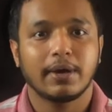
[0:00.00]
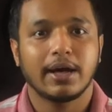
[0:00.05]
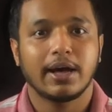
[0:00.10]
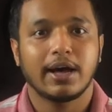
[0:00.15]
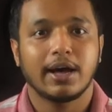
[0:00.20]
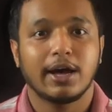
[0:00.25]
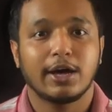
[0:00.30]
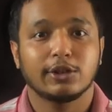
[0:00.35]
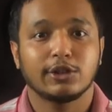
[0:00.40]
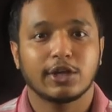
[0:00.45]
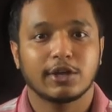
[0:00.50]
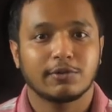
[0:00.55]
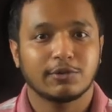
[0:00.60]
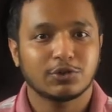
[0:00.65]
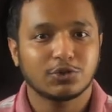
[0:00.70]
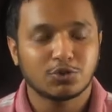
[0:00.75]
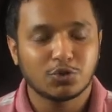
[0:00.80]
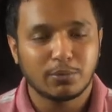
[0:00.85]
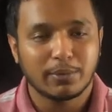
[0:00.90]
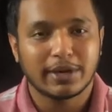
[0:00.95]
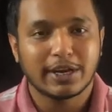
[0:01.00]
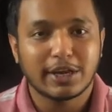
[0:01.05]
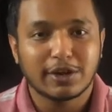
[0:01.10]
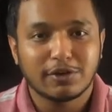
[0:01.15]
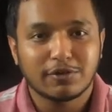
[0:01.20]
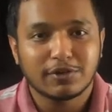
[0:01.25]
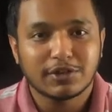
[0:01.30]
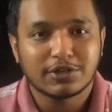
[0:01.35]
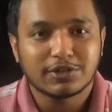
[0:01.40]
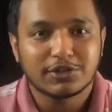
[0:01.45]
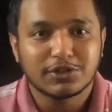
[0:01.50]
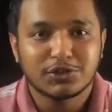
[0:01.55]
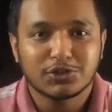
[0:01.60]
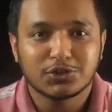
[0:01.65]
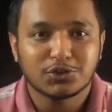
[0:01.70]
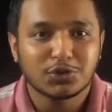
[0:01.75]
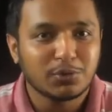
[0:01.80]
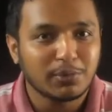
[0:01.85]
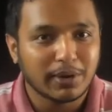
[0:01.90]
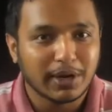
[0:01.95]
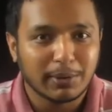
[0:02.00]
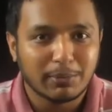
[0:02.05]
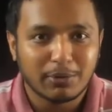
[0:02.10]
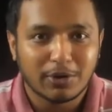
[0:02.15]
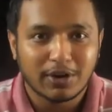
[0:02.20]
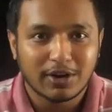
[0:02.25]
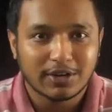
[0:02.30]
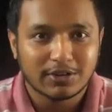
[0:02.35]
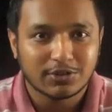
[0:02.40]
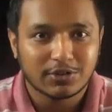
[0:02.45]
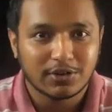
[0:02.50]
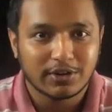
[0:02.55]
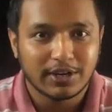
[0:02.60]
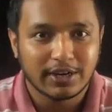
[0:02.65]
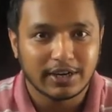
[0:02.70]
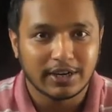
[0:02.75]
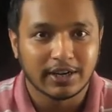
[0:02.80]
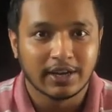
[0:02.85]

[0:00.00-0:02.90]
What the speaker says: and there were so many investors, so many products on it,